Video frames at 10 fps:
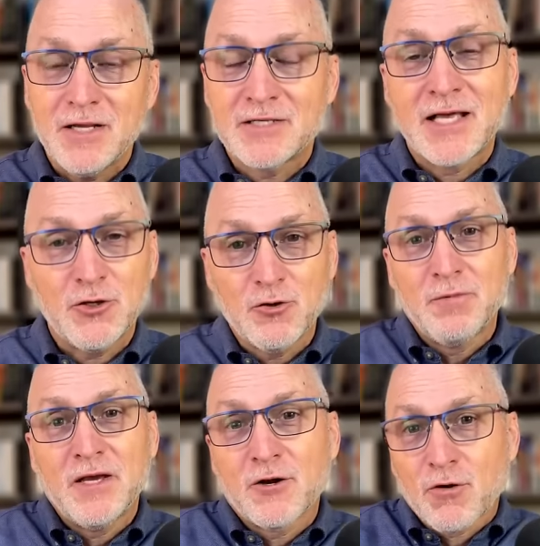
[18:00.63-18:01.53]
is that you'll
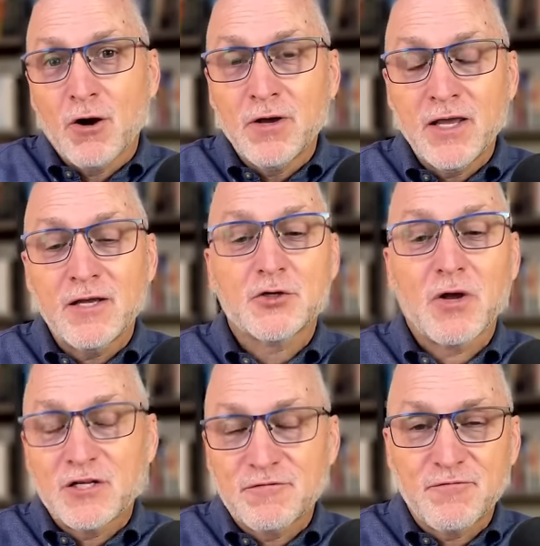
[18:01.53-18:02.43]
be a growing,
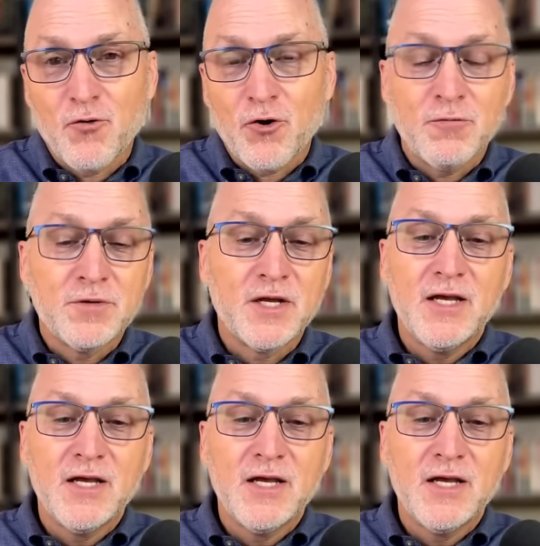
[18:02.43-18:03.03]
transformed,